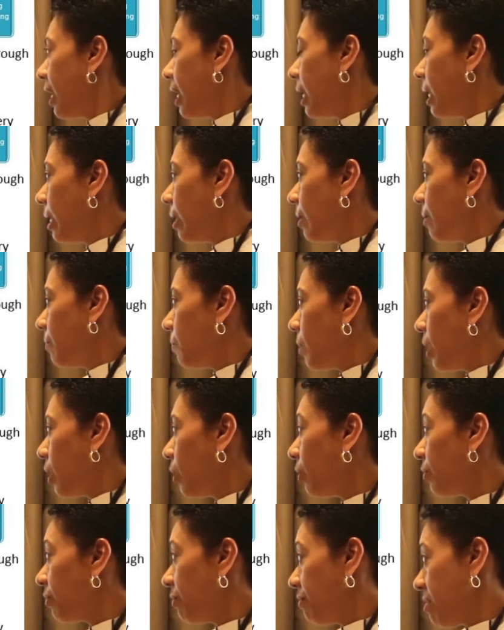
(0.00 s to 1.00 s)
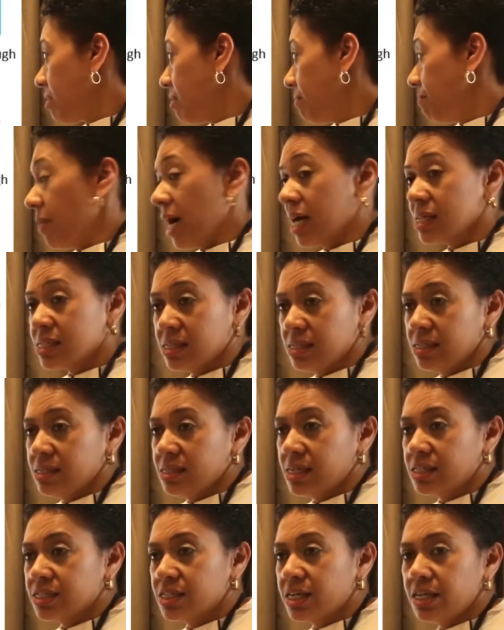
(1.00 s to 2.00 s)
a lot of the
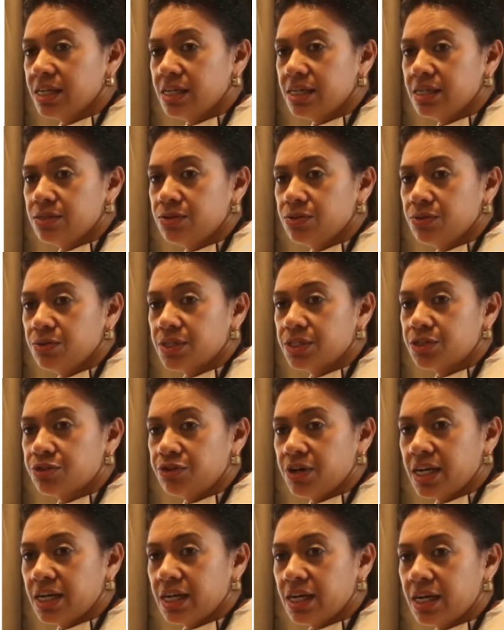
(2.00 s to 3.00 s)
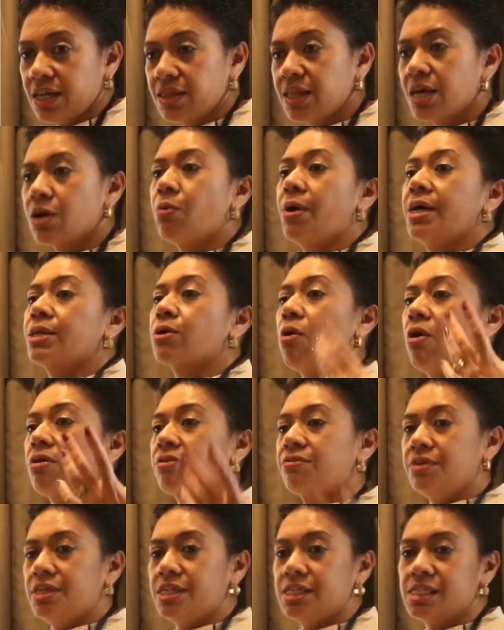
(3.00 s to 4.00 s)
pastors actually do the training, and they're quite
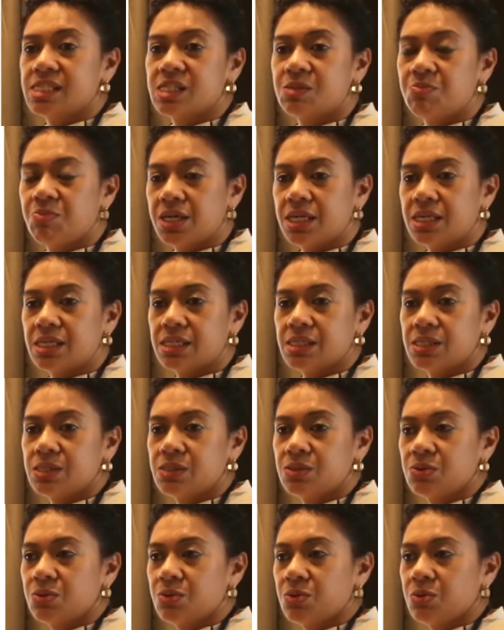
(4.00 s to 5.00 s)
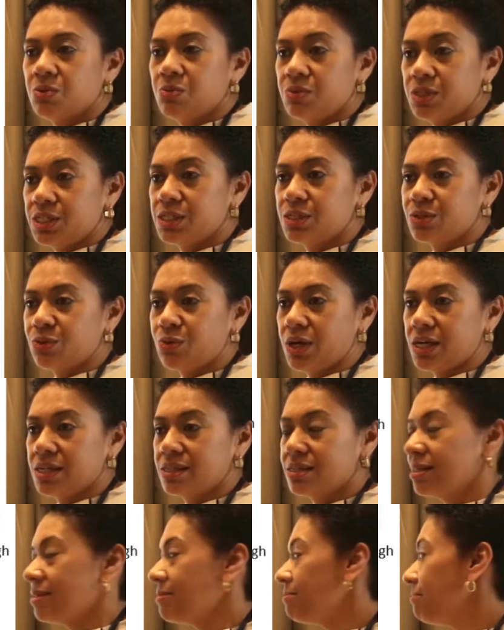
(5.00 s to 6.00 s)
confident speakers, which is
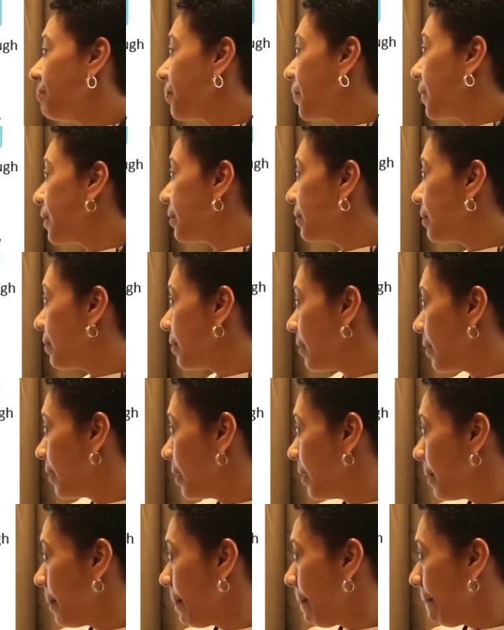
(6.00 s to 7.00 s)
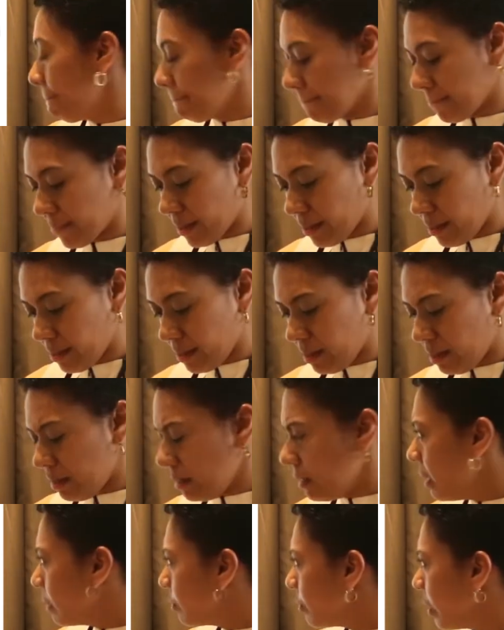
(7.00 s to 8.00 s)
great. Do
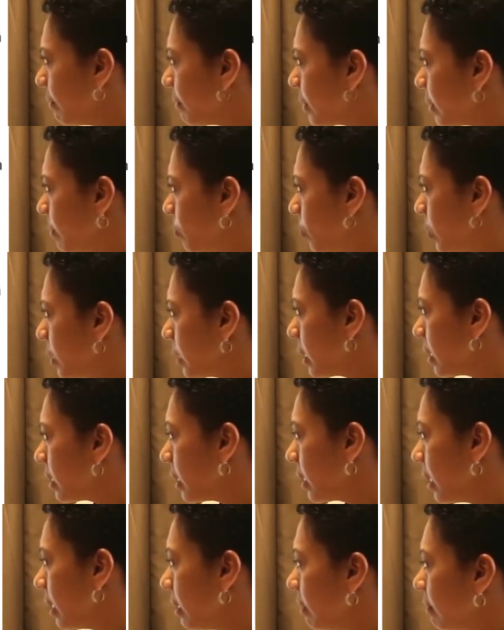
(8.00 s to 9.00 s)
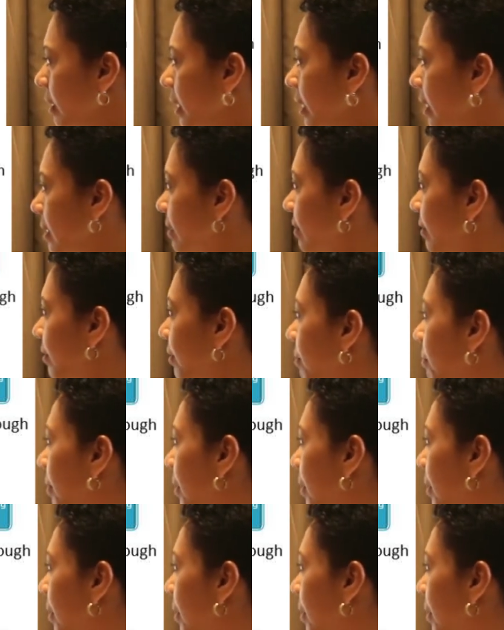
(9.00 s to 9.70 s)
I have some words under here? Okay, sorry